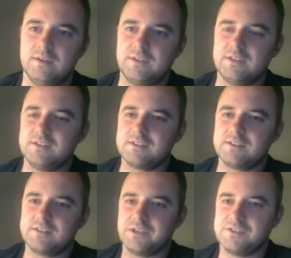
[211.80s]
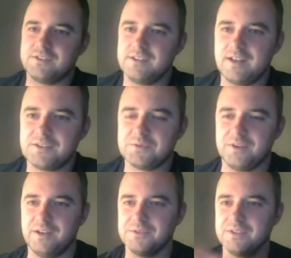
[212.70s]
had this question in the last
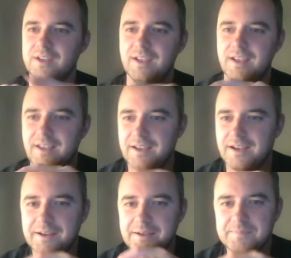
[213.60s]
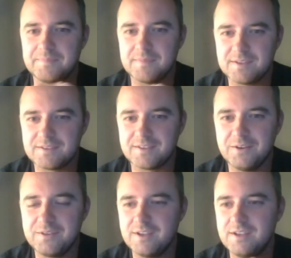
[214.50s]
one I was in. Um, so
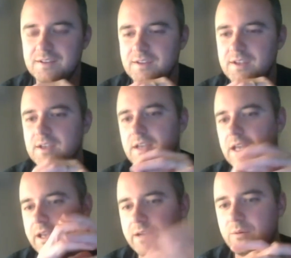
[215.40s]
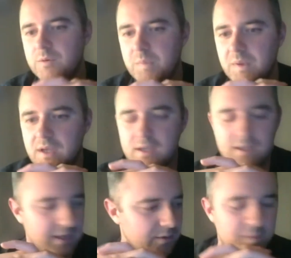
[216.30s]
the the it, it, would
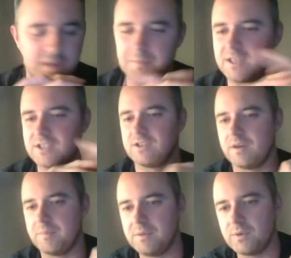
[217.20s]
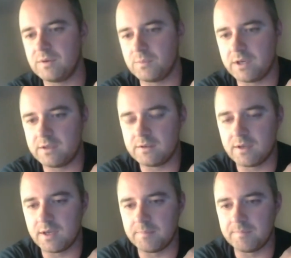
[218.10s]
be it would be a mixture. I mean, with when
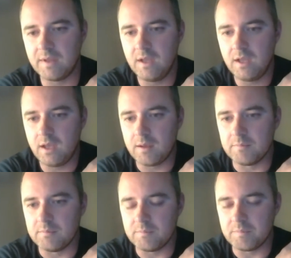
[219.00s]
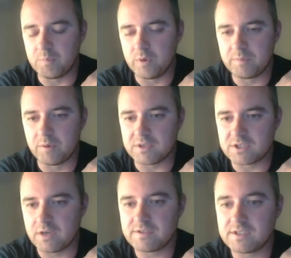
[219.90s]
um, with public
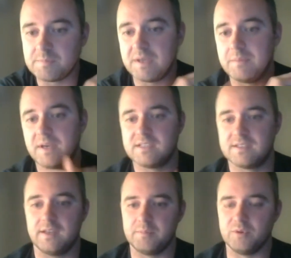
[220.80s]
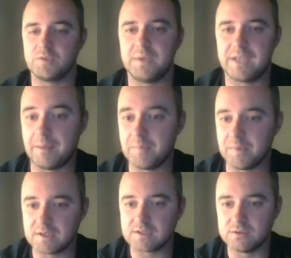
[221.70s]
services being based at the Brooksby
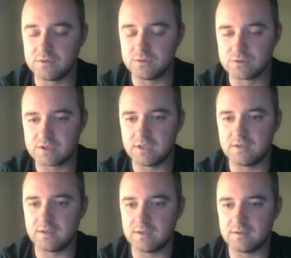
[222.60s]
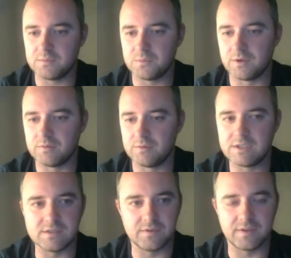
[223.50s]
campus, you you'll see that one of the
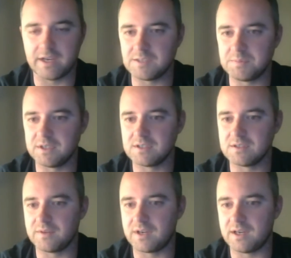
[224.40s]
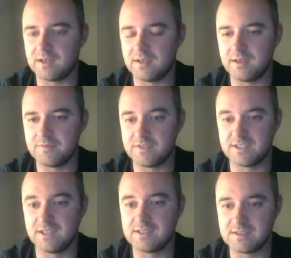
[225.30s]
reasons for that is because of our uh,
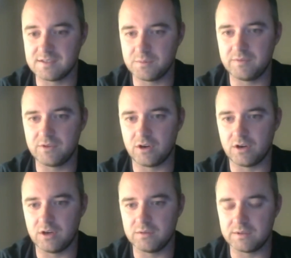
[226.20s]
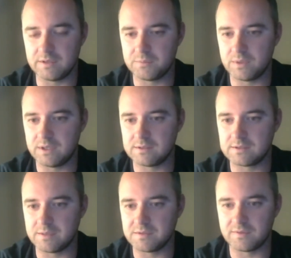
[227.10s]
facilities that we've got uh,
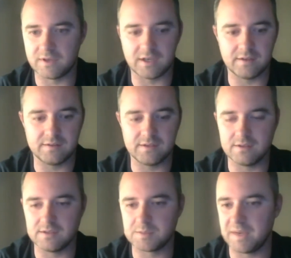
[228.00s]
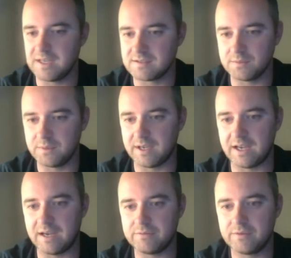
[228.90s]
in terms of our the, the space that we
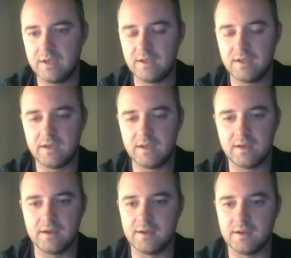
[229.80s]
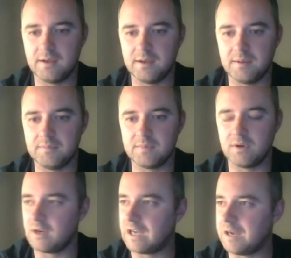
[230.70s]
have. Um,
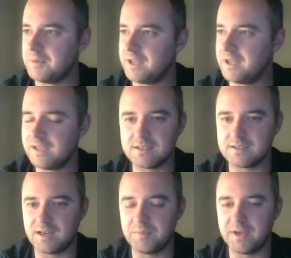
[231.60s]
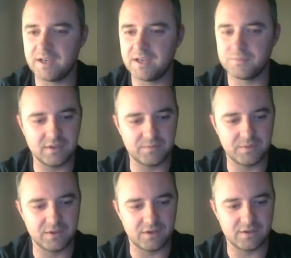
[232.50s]
or how many acres now, Meg? Have we
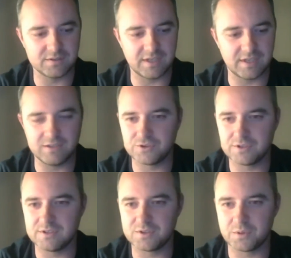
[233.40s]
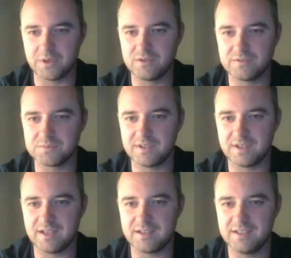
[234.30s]
have we got 812 or
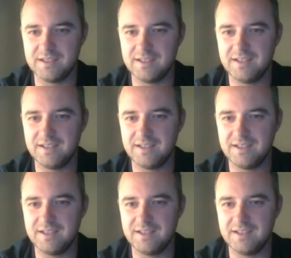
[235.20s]
something like that?